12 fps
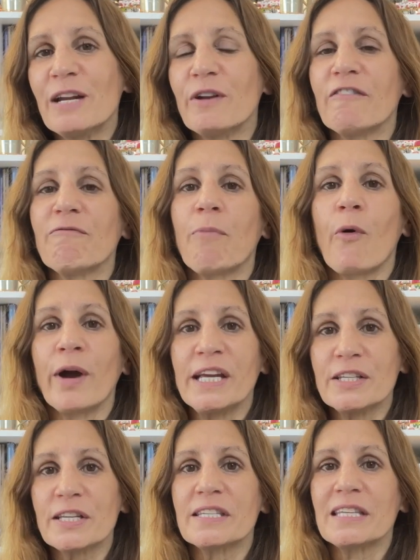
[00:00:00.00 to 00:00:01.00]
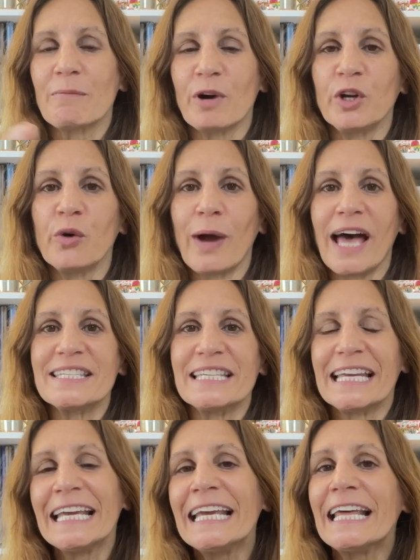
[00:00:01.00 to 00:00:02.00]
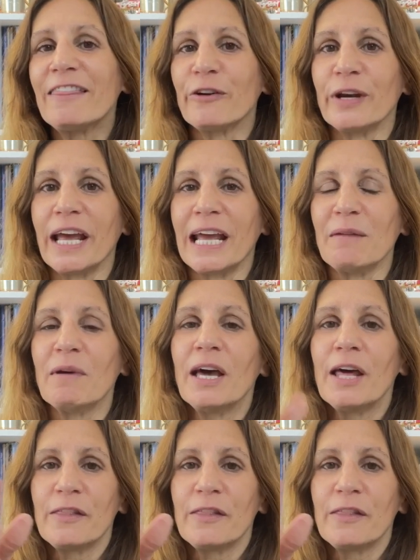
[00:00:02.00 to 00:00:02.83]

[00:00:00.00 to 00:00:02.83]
if point to someone who has an E in their name,